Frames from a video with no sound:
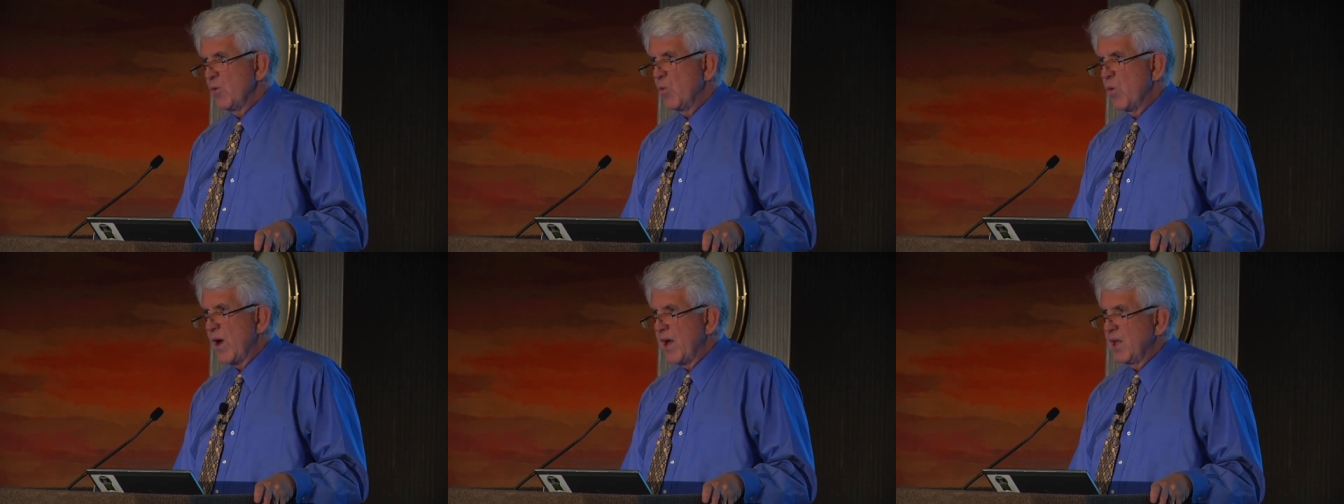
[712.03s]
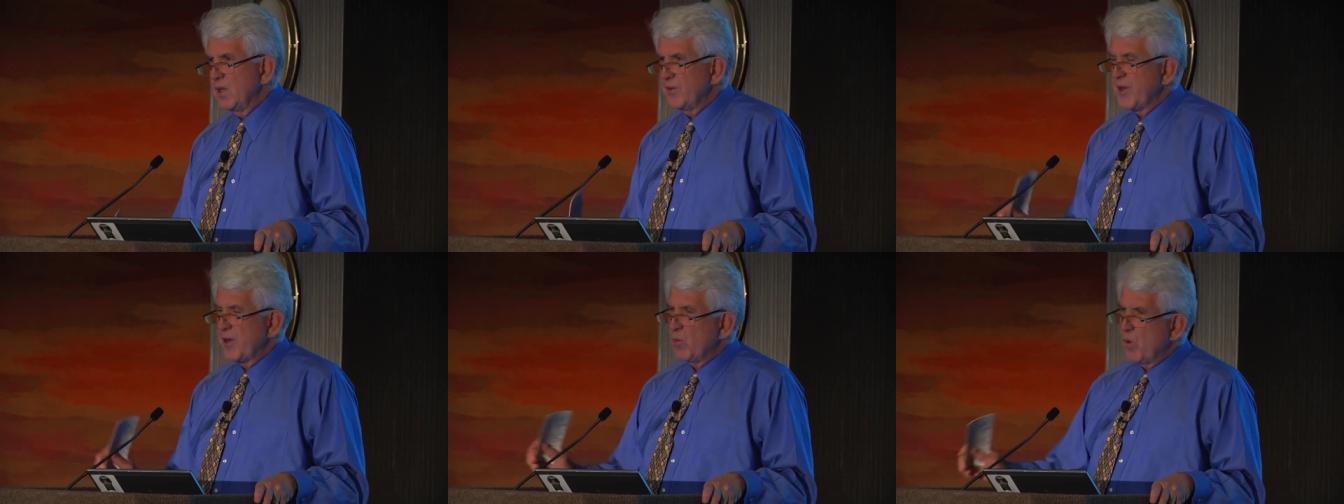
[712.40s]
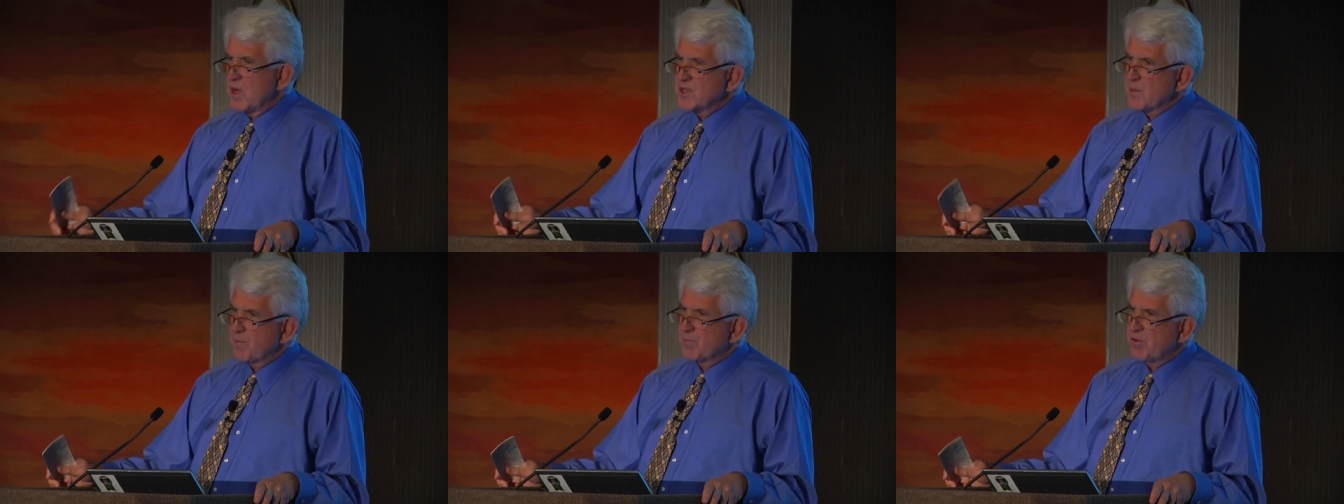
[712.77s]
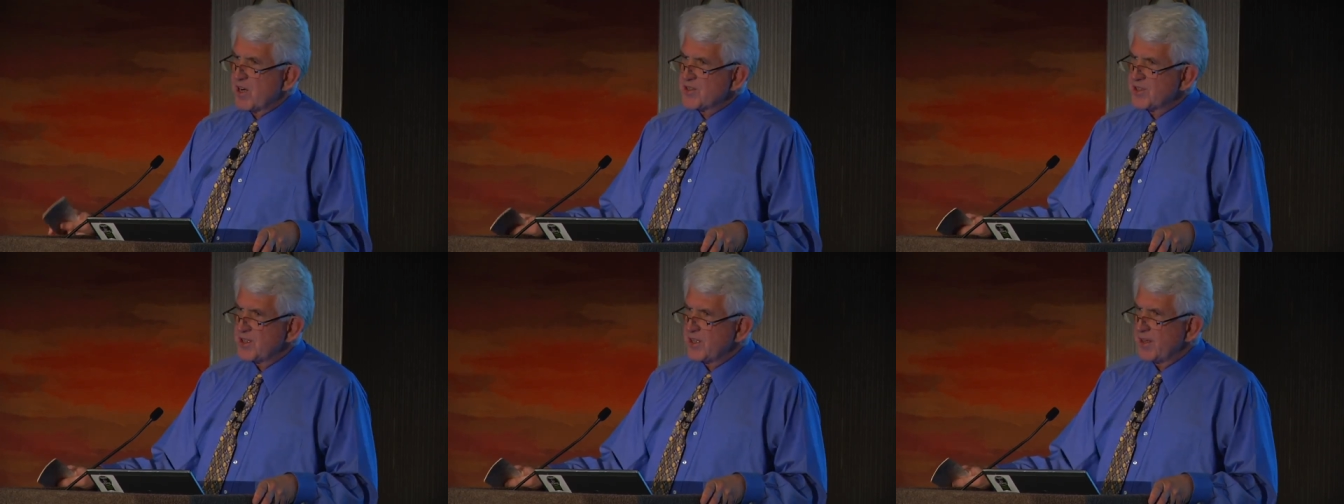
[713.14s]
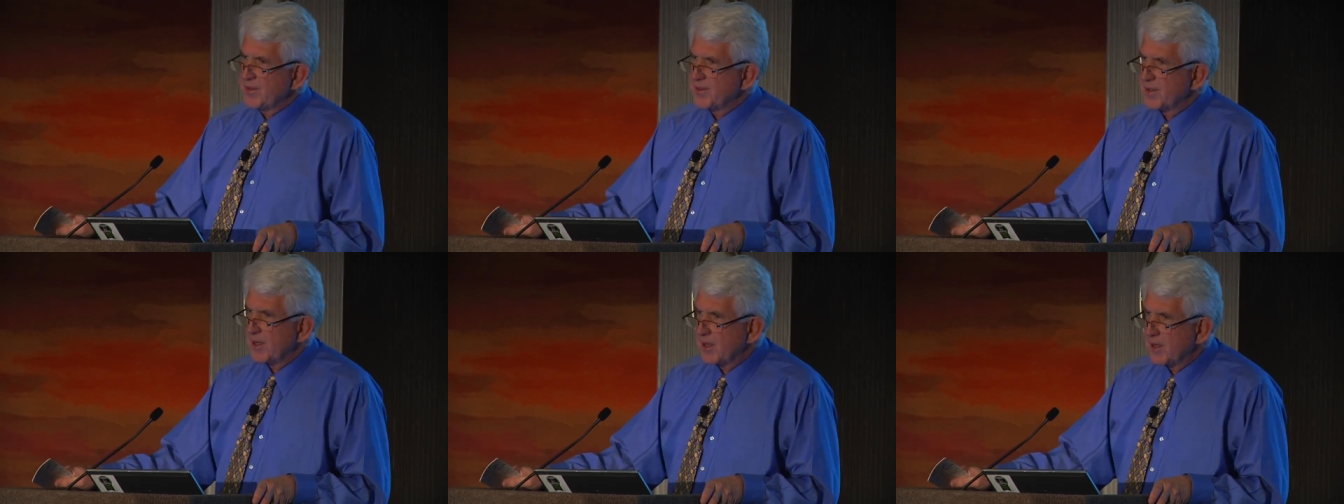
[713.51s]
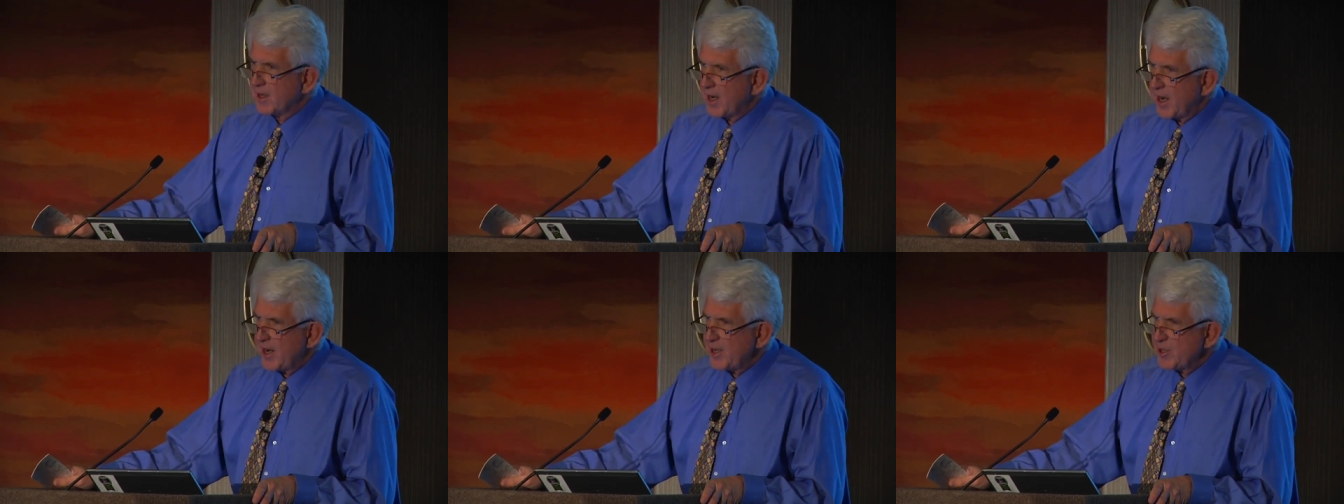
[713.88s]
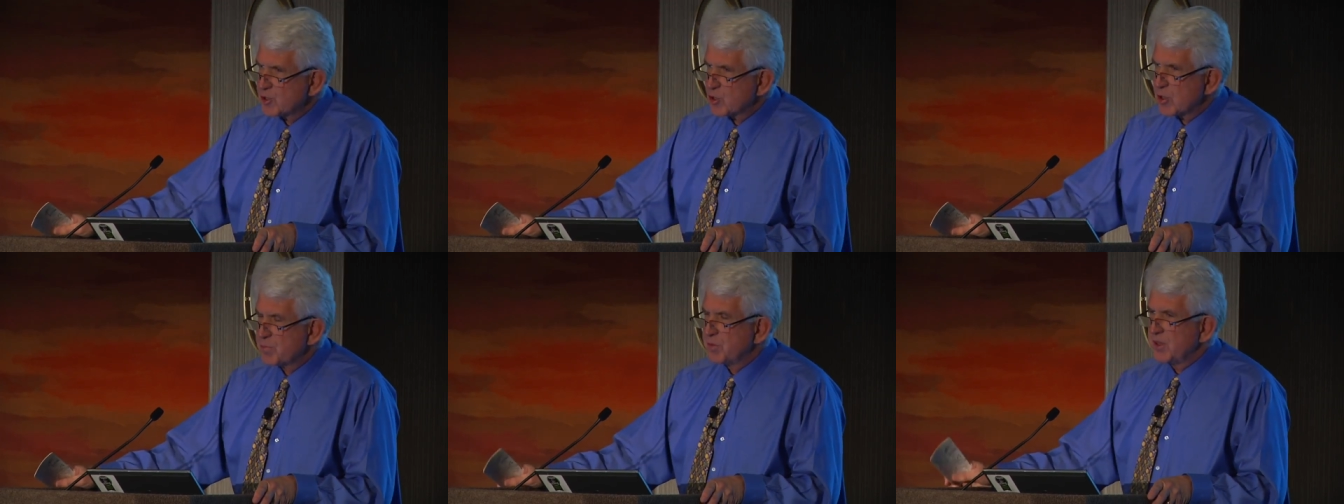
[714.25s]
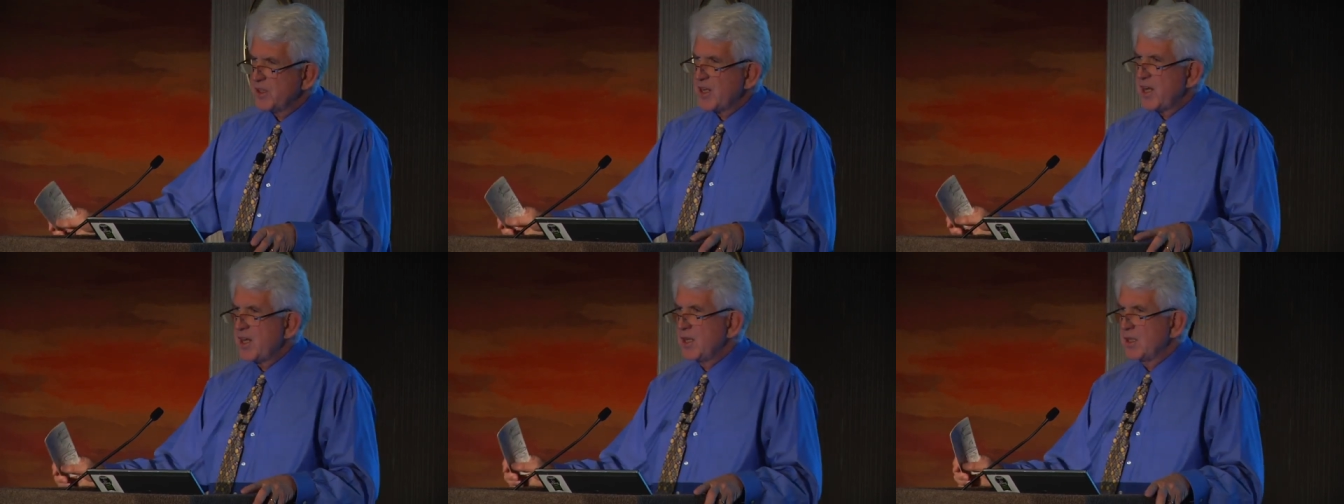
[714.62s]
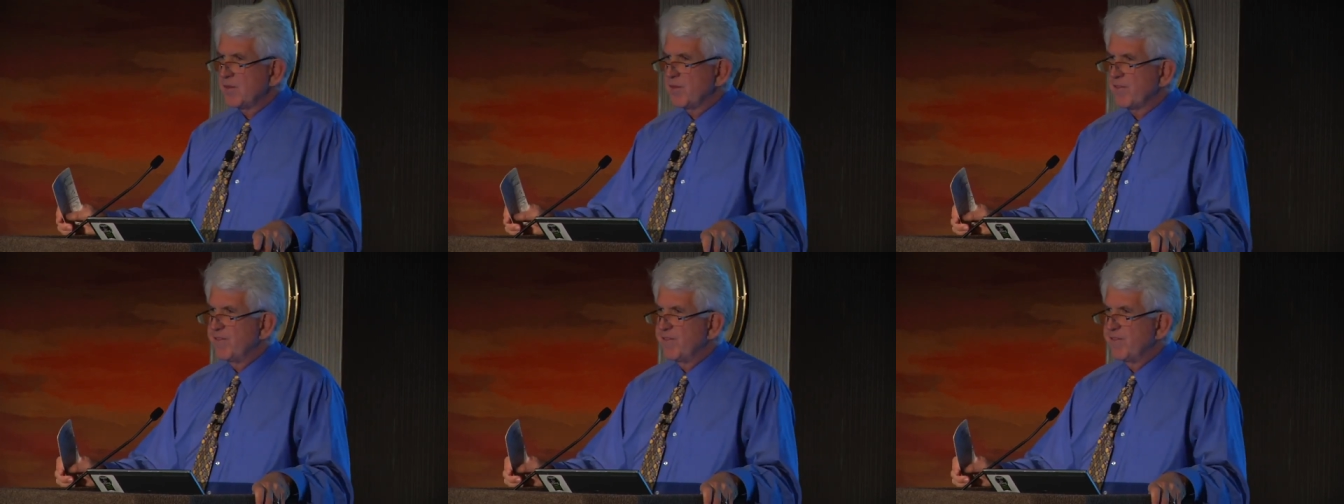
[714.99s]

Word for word: Well, there was a precedent. IEEE